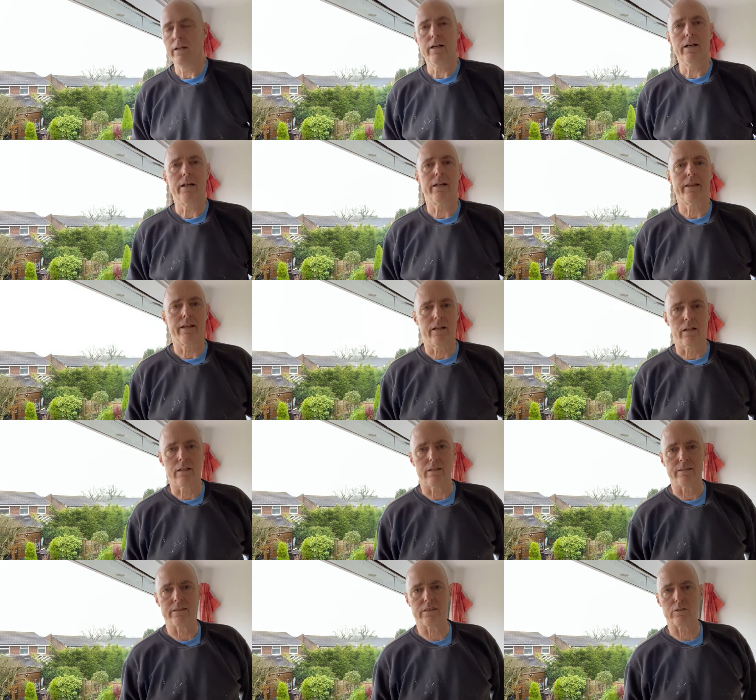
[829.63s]
and then a
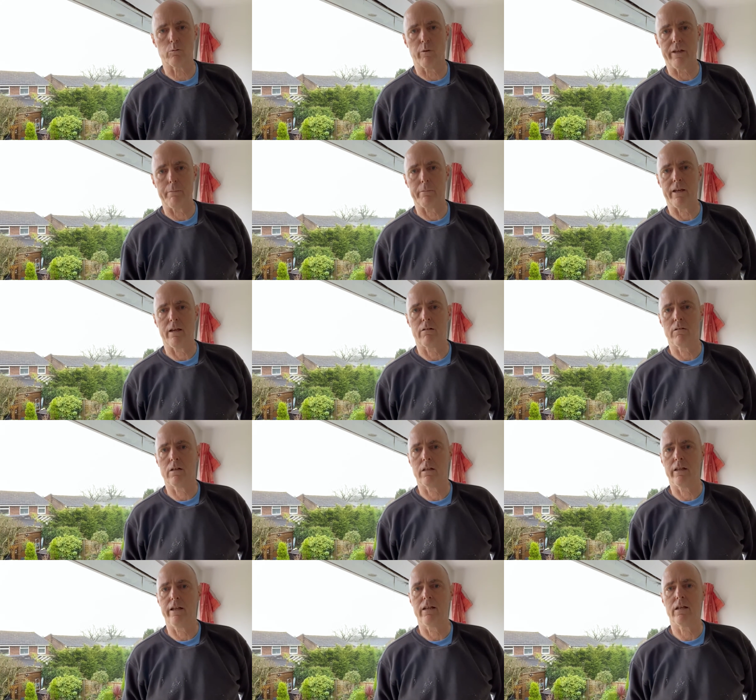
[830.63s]
nice sweep down,
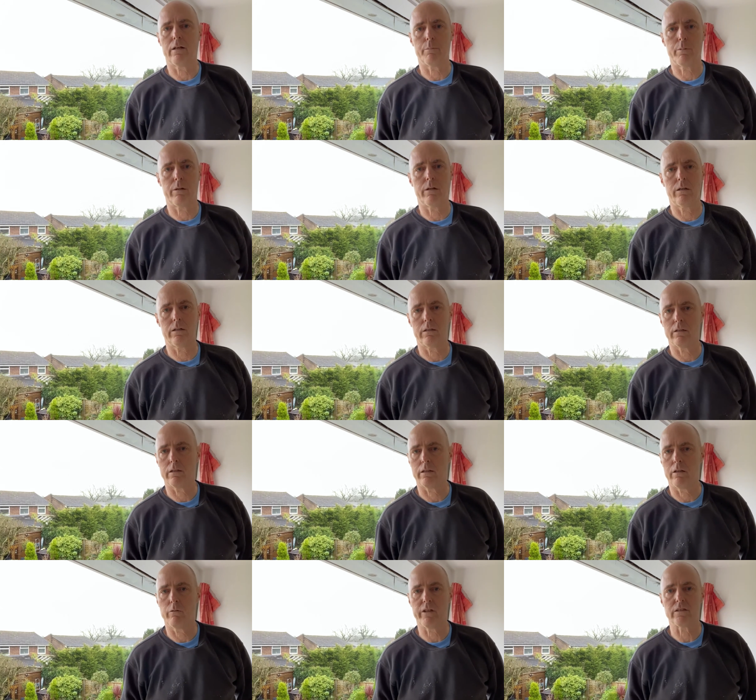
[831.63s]
clean up,
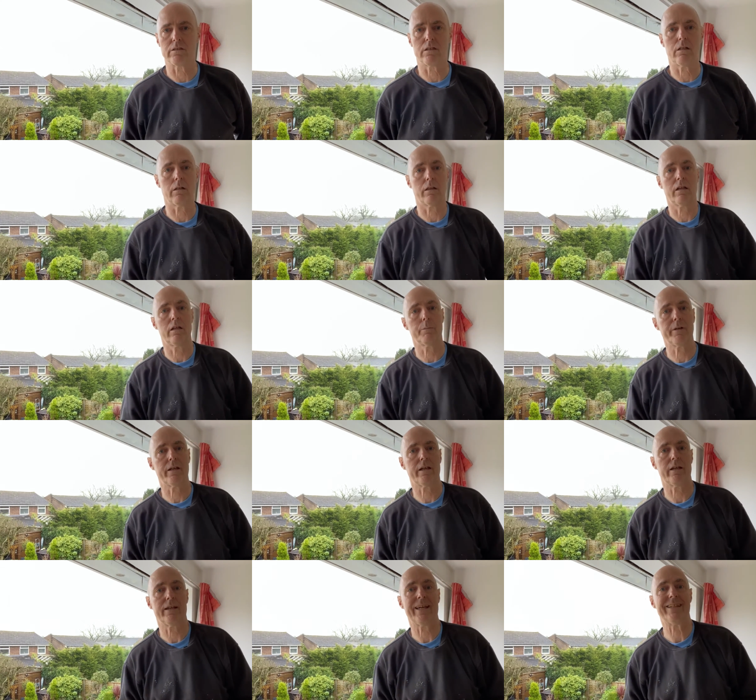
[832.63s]
and then we can start thinking about
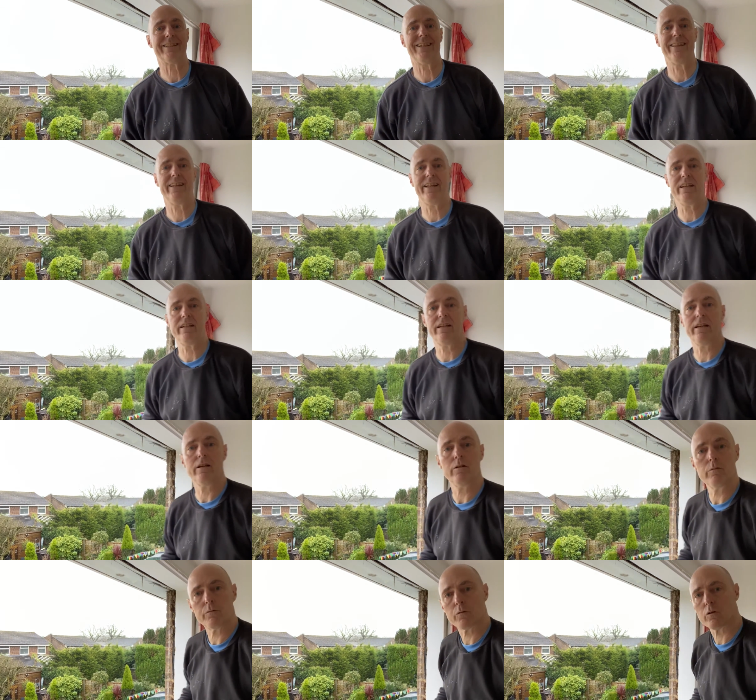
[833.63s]
getting the
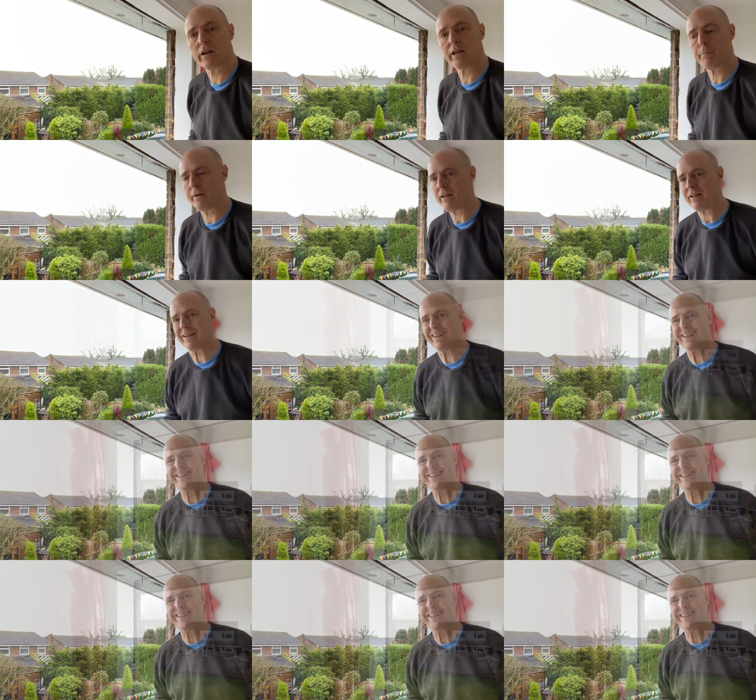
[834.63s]
new frame in.